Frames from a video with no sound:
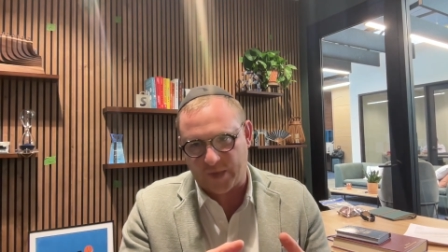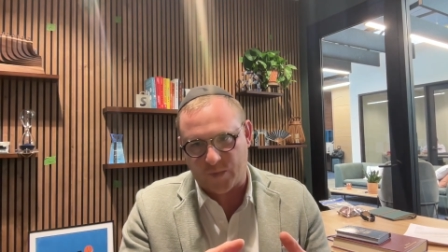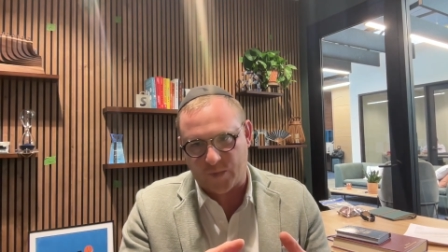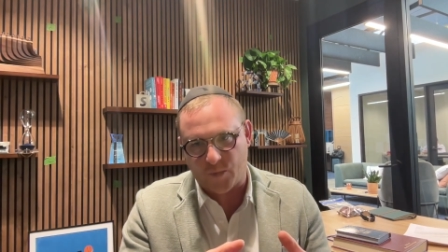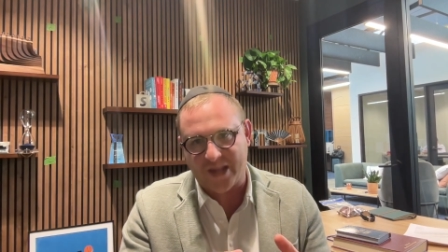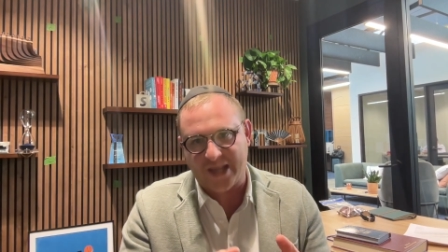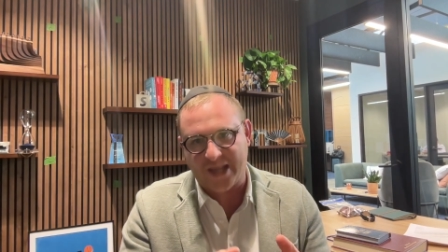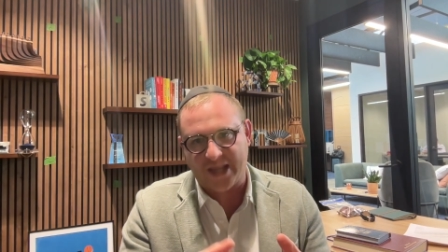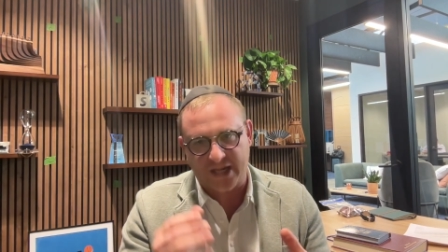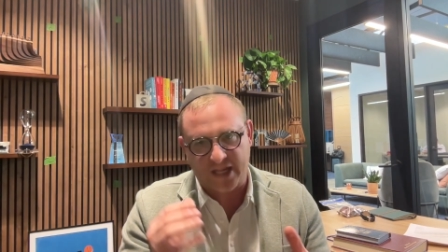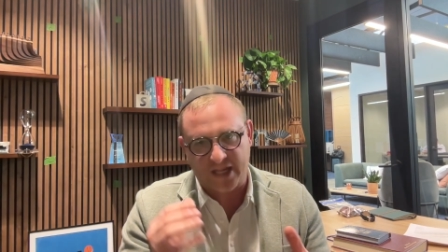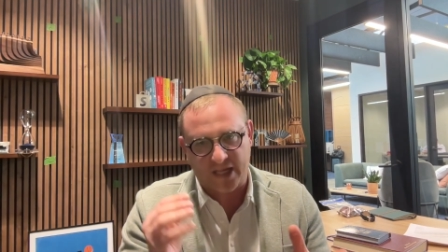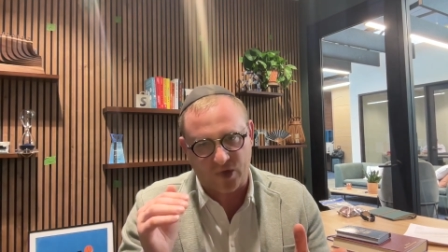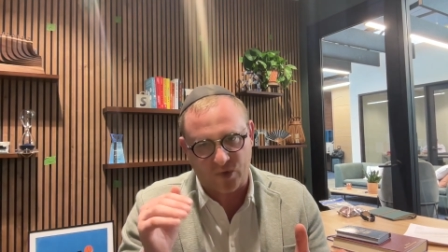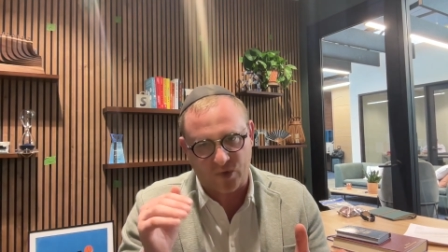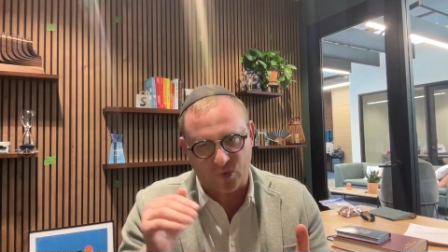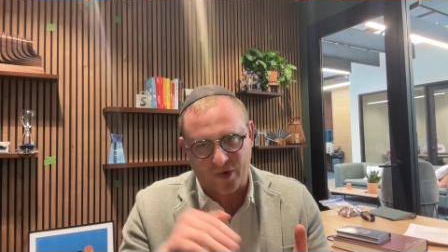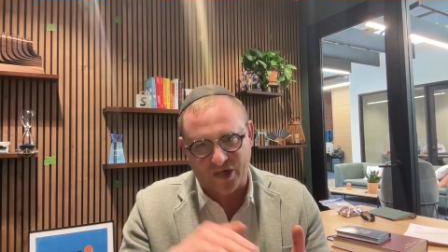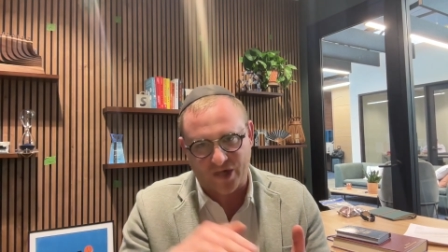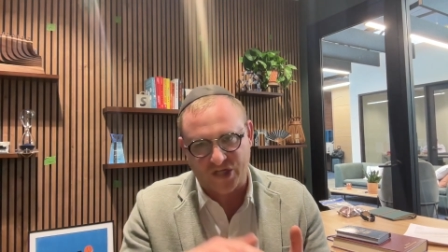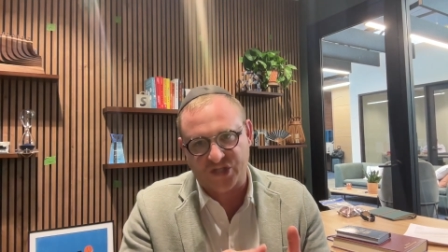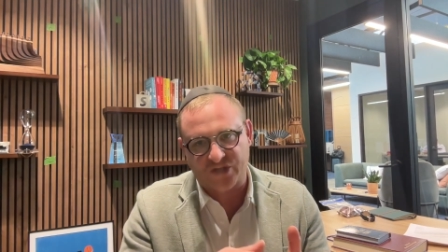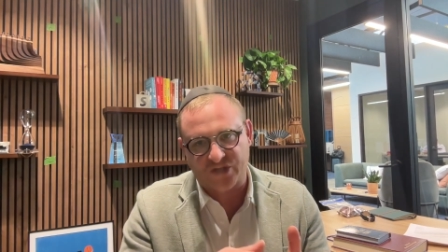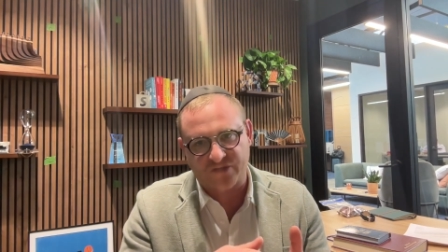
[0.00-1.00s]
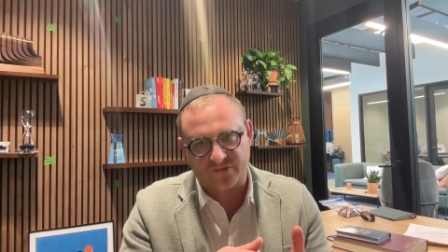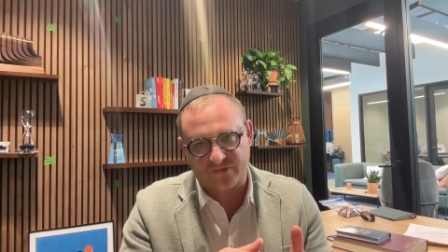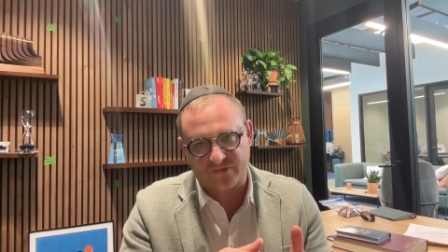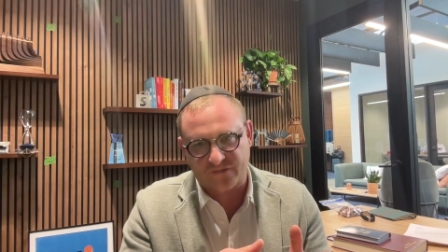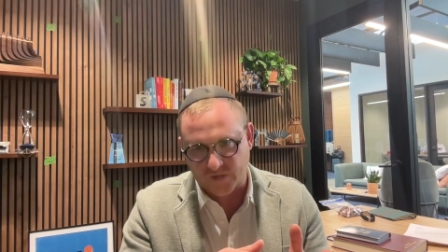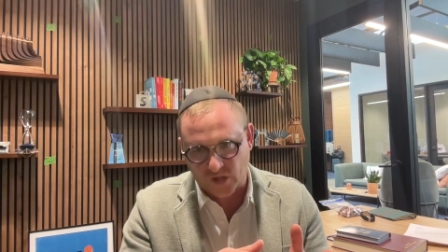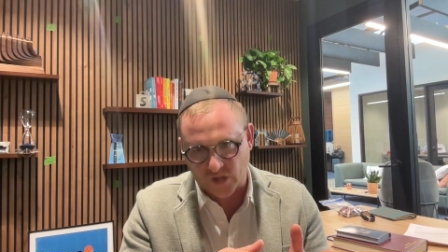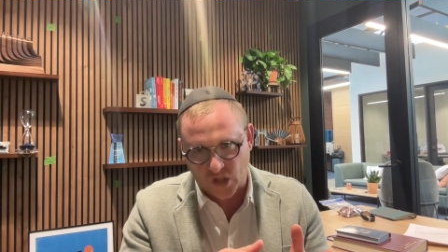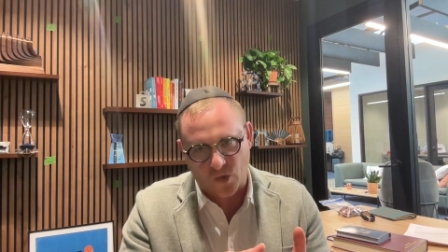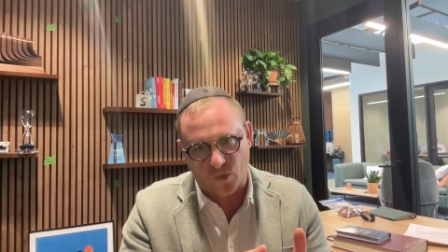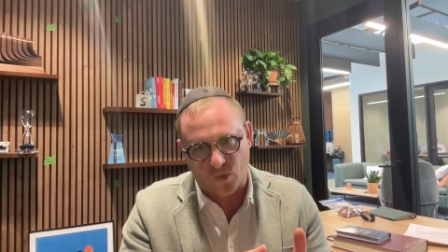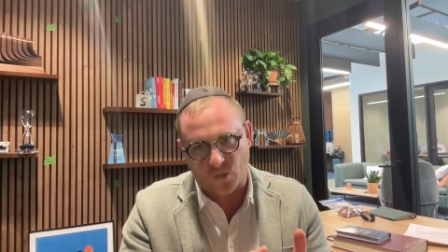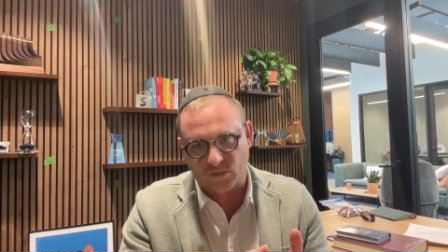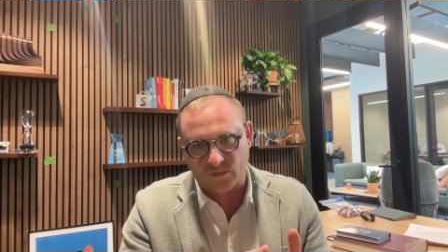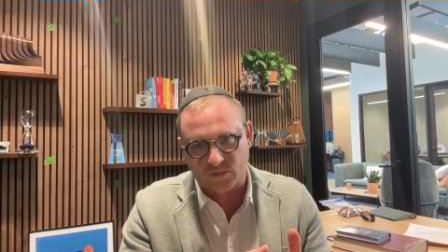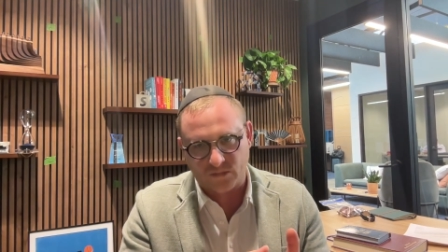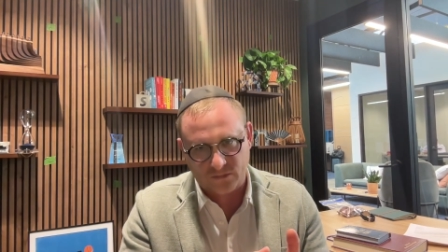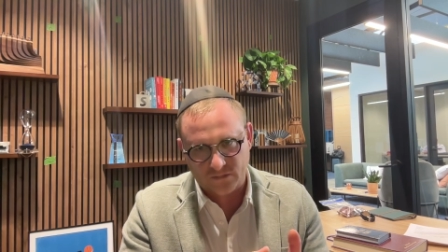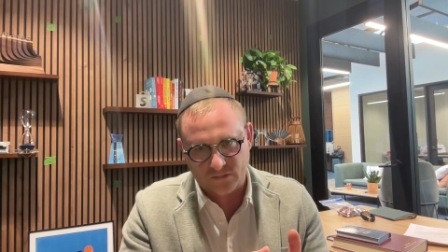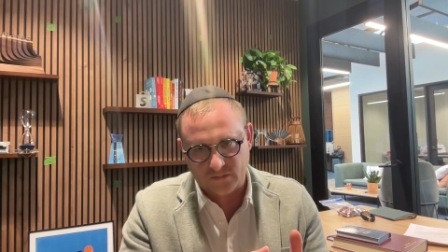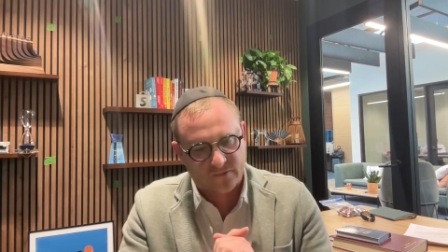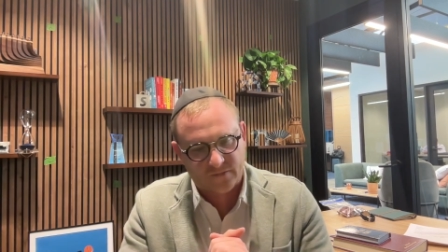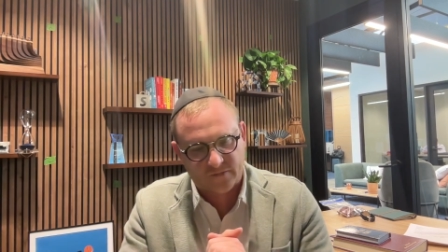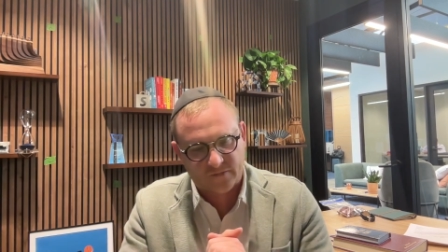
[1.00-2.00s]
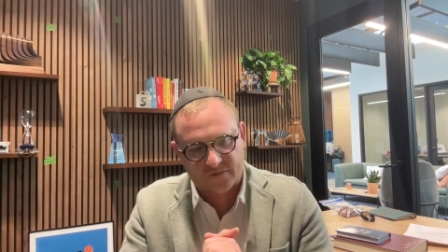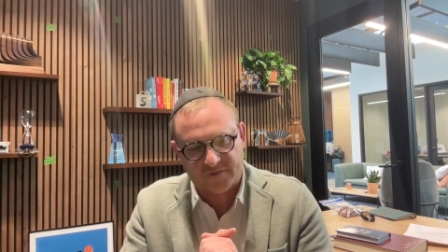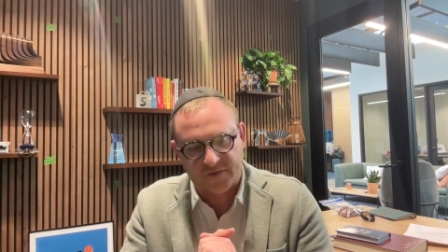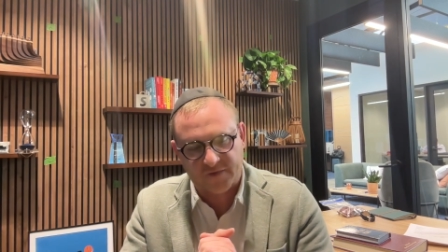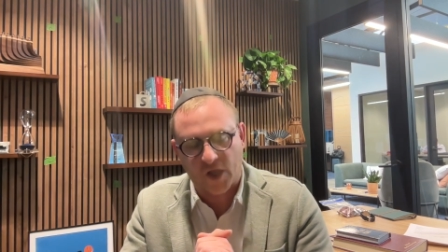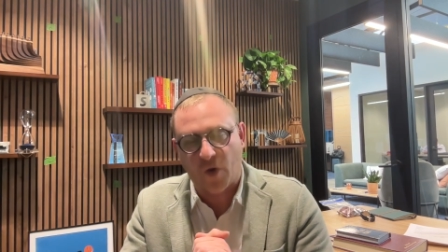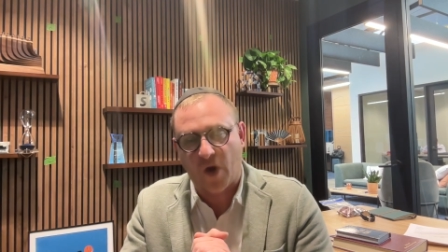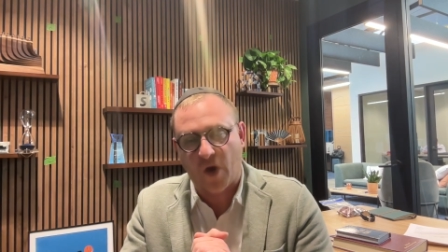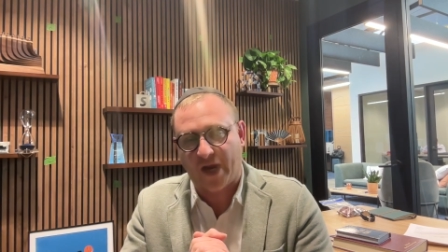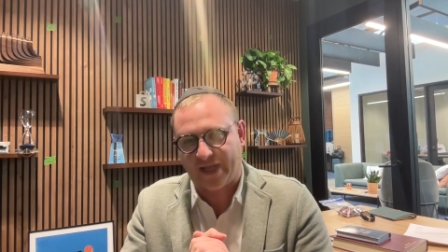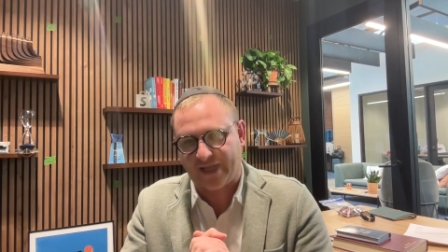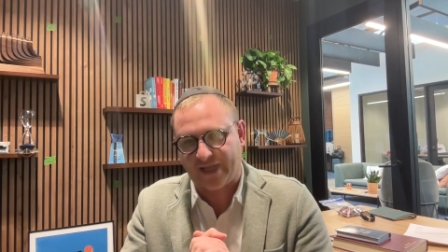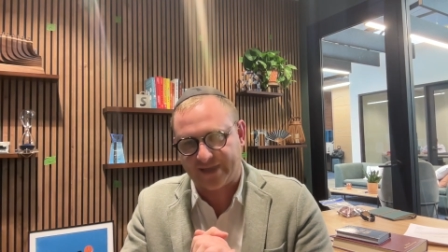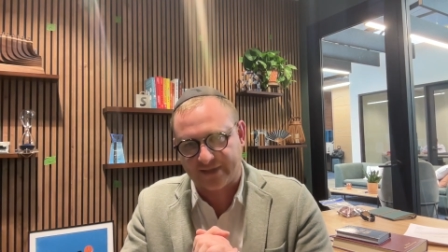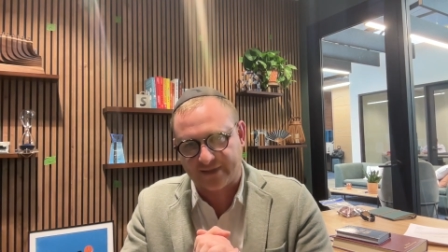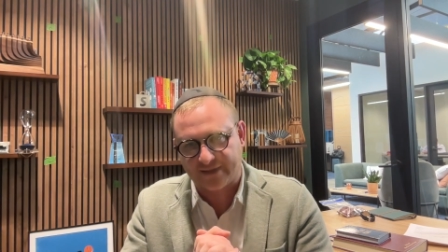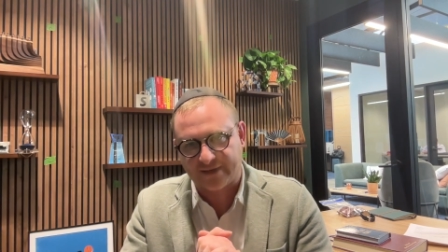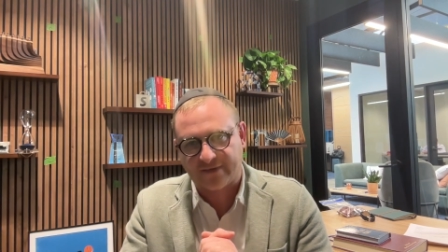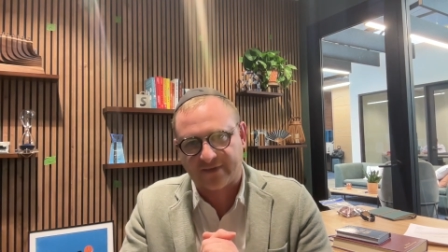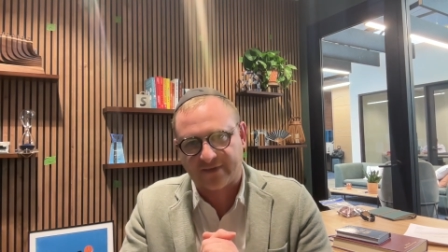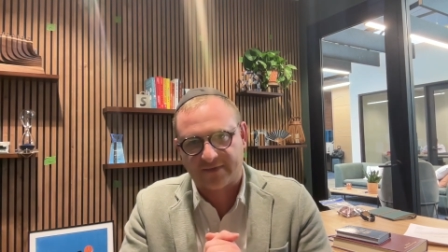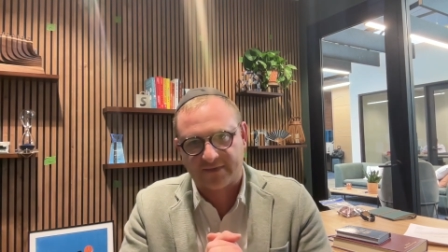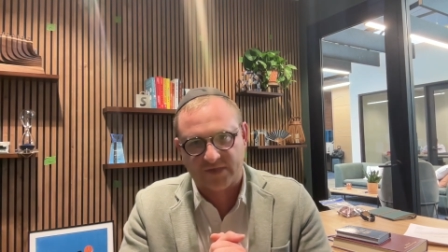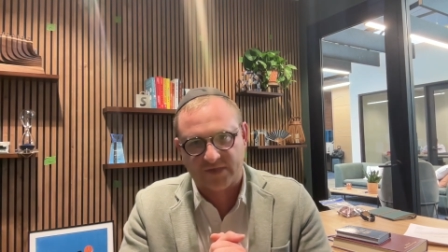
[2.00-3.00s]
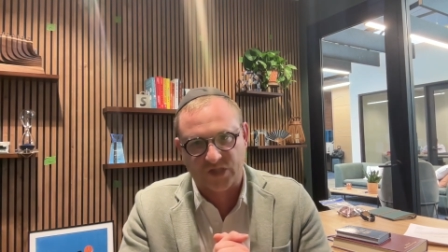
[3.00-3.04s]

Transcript: like we can enrich flow flow audiences.